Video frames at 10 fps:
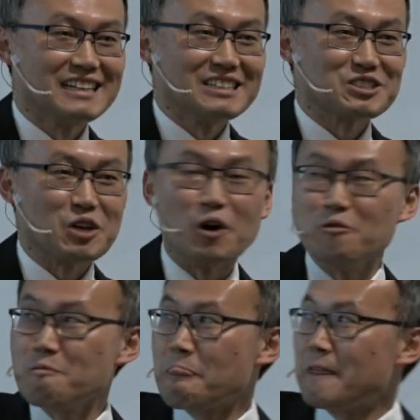
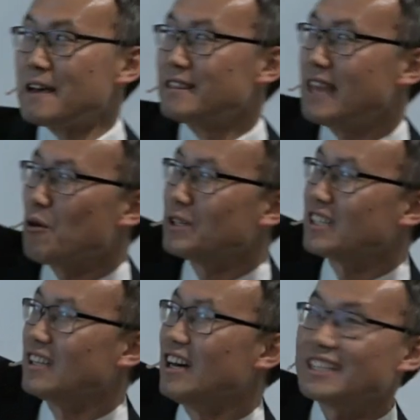So there was
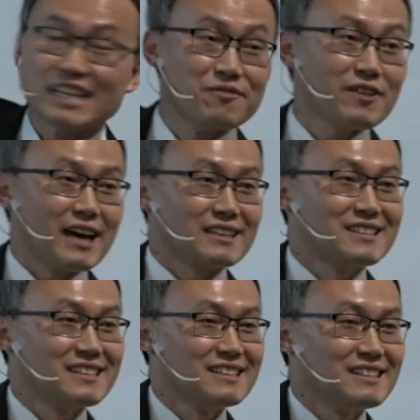a learning effect.